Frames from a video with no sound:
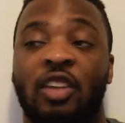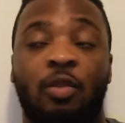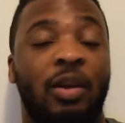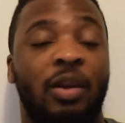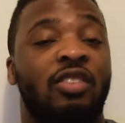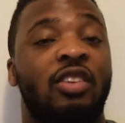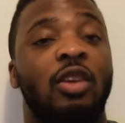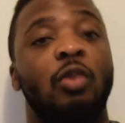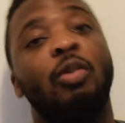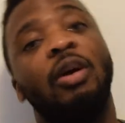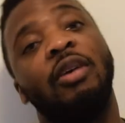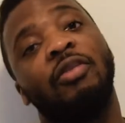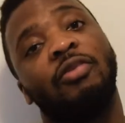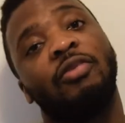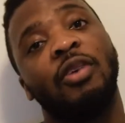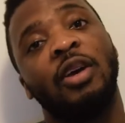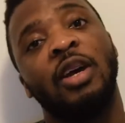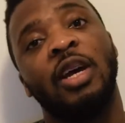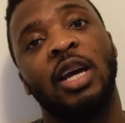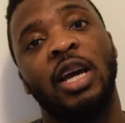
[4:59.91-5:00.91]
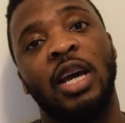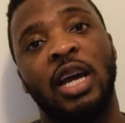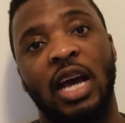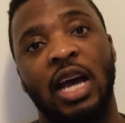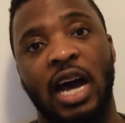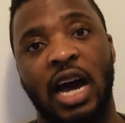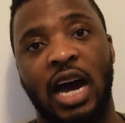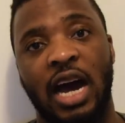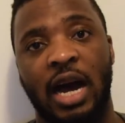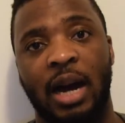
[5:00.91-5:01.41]
especially with
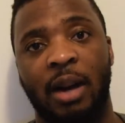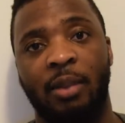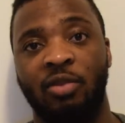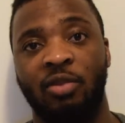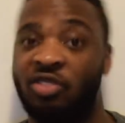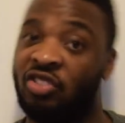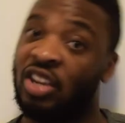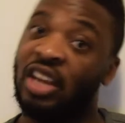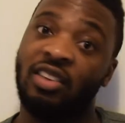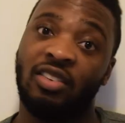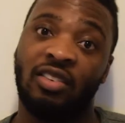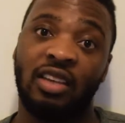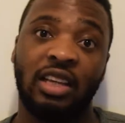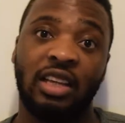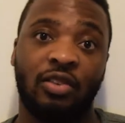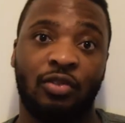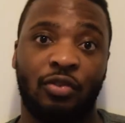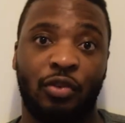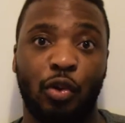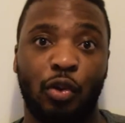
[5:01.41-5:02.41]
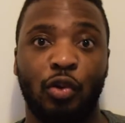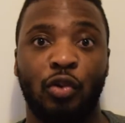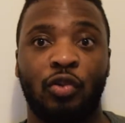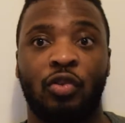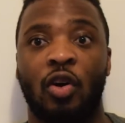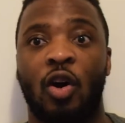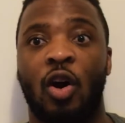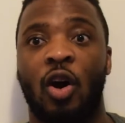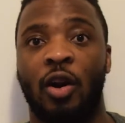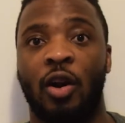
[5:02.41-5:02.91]
Jay-Z's
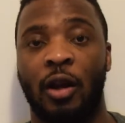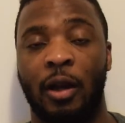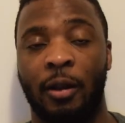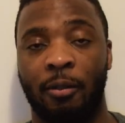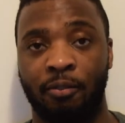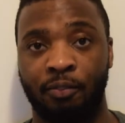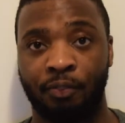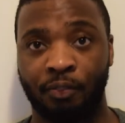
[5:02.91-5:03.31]
views on